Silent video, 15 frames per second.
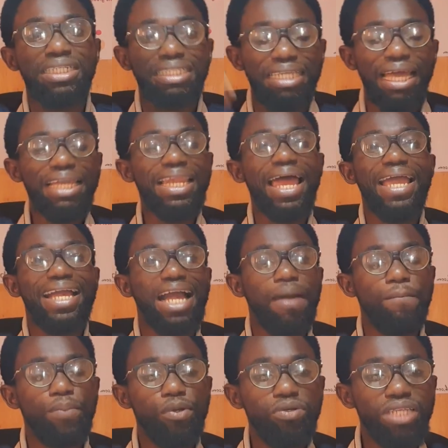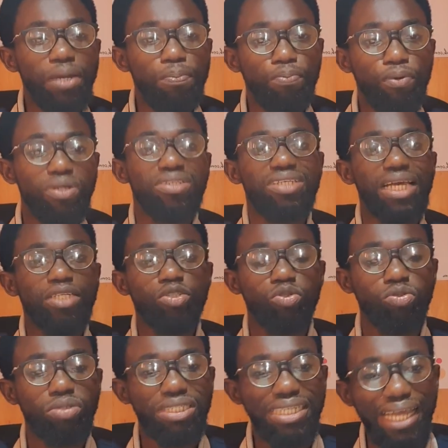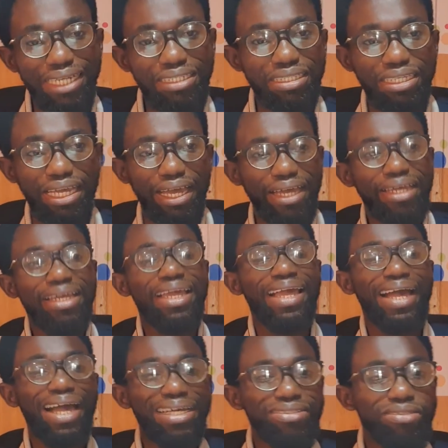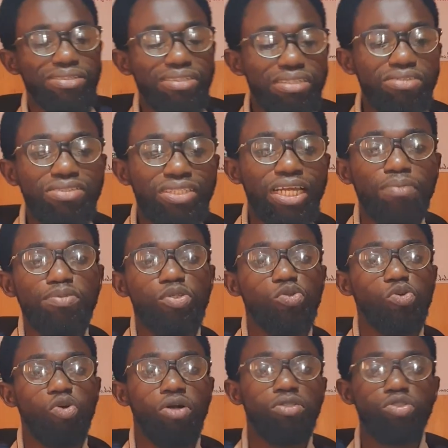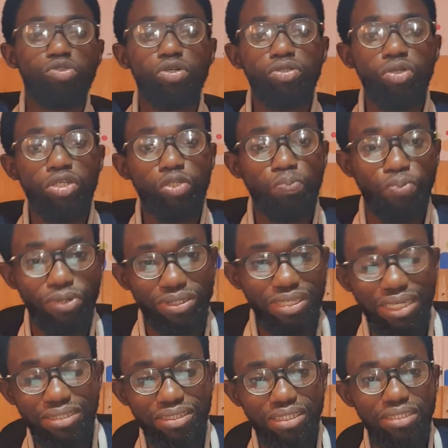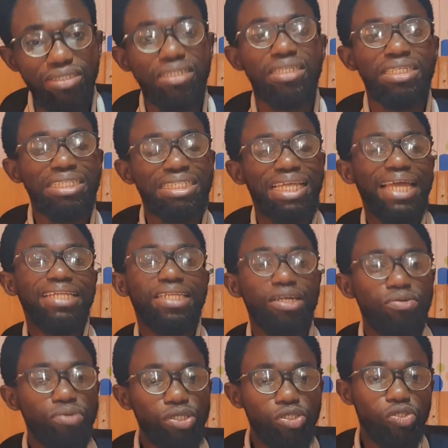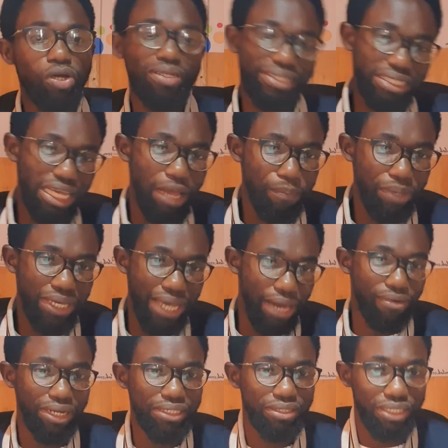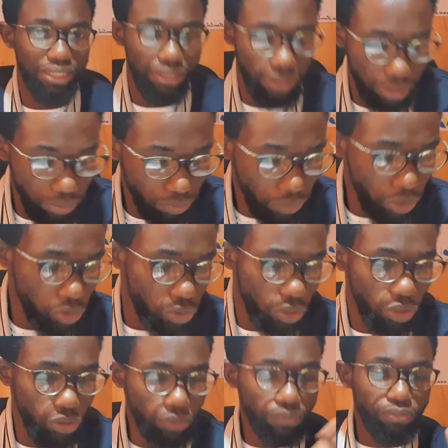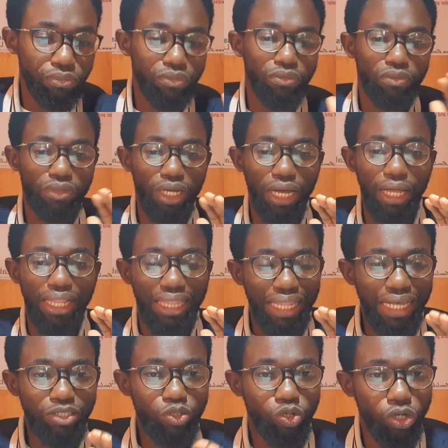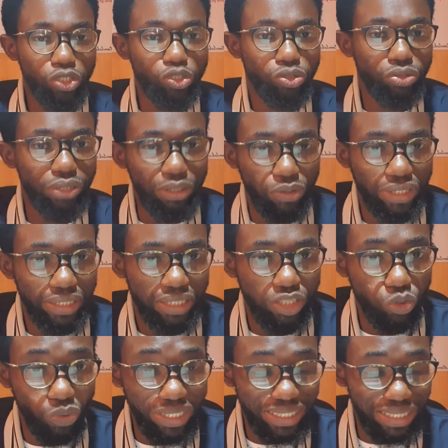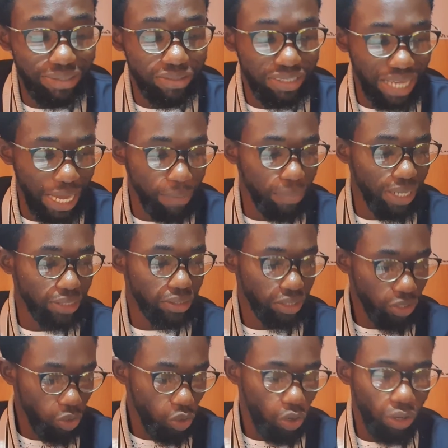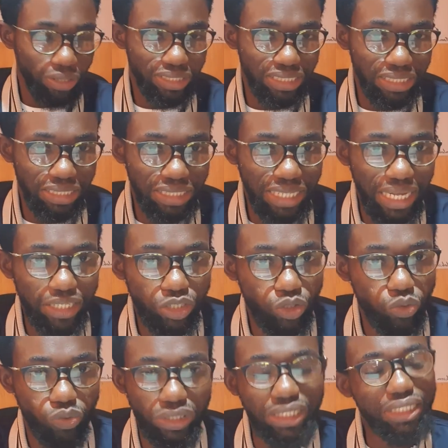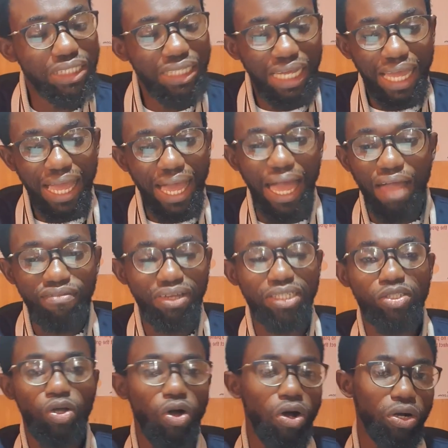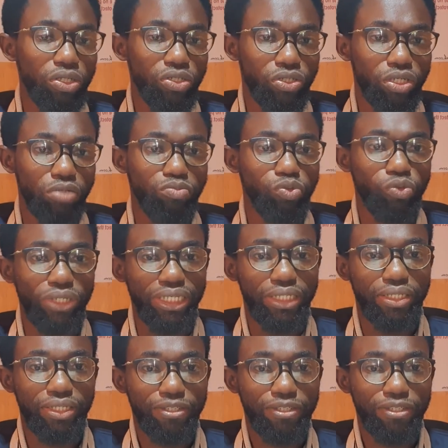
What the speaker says: then I can build a process to get there and systems to control those processes, then the results can be guaranteed. So let's go through this week's assignment. Until next week, have an awesome week.